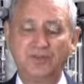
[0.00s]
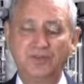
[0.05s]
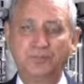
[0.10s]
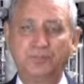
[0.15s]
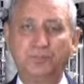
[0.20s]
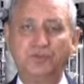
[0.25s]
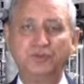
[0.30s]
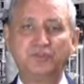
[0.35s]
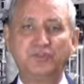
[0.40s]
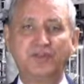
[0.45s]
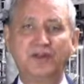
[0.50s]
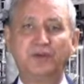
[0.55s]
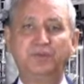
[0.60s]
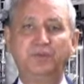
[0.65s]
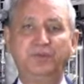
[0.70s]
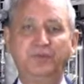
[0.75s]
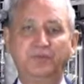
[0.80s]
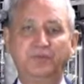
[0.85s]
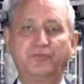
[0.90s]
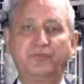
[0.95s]
It puts
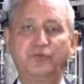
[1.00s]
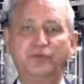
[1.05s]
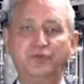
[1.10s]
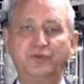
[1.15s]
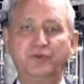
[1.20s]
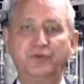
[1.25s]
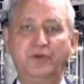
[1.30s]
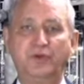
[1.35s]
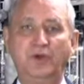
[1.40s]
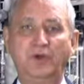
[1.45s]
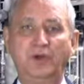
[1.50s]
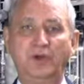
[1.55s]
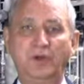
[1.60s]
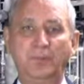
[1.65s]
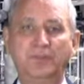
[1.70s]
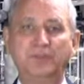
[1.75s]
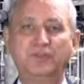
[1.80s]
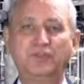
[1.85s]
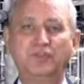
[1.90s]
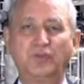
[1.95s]
out big fruit,
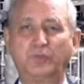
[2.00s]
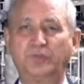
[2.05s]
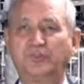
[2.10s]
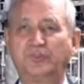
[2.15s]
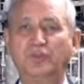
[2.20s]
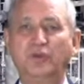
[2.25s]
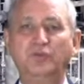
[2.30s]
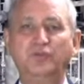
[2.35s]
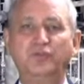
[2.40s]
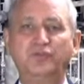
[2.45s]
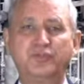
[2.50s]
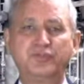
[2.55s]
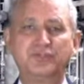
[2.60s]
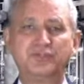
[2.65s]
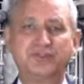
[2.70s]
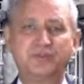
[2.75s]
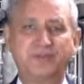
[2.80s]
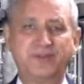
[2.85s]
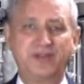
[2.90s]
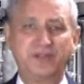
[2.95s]
but there's almost no
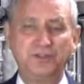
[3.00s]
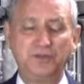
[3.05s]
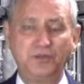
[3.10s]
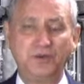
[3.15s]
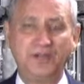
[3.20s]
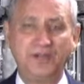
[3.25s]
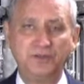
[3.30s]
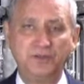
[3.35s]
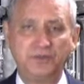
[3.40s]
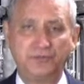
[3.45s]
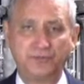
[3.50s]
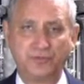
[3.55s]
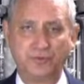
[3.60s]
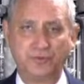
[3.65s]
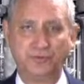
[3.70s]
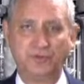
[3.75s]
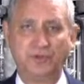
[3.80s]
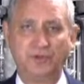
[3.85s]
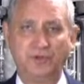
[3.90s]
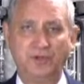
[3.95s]
nutritional value in the
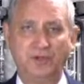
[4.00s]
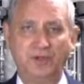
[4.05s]
fruit.